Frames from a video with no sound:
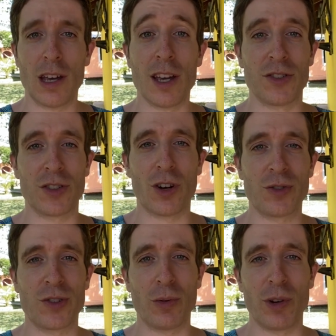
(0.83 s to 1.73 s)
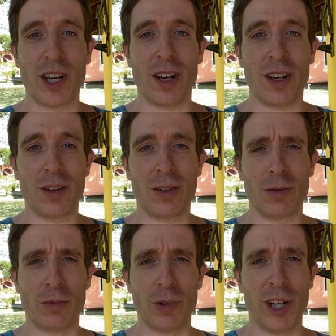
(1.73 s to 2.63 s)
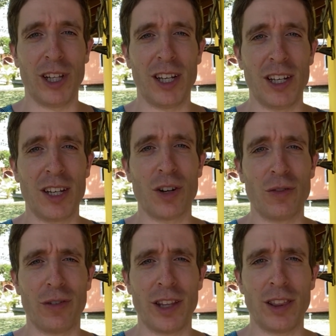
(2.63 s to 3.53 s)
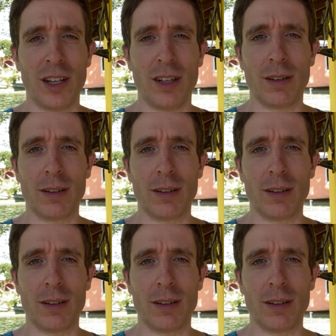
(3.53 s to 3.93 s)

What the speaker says: Is Costa Rica really eco-friendly?